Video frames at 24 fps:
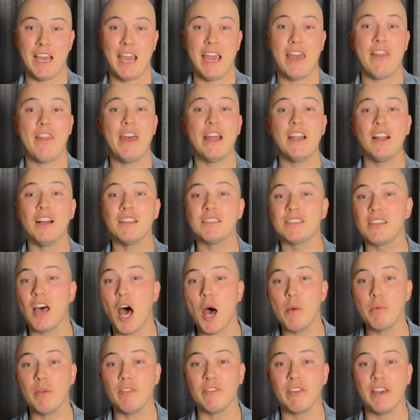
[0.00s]
And then on
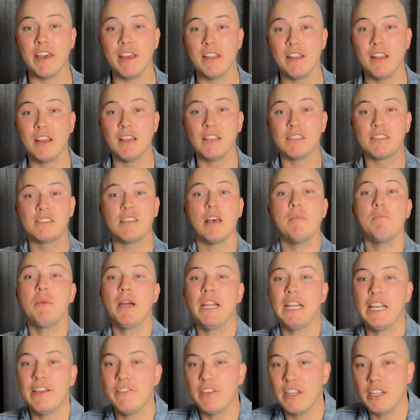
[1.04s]
top of it, some
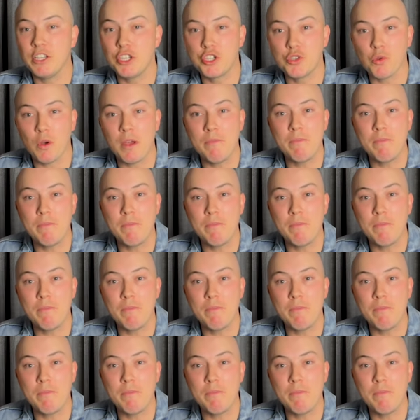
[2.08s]
might even enjoy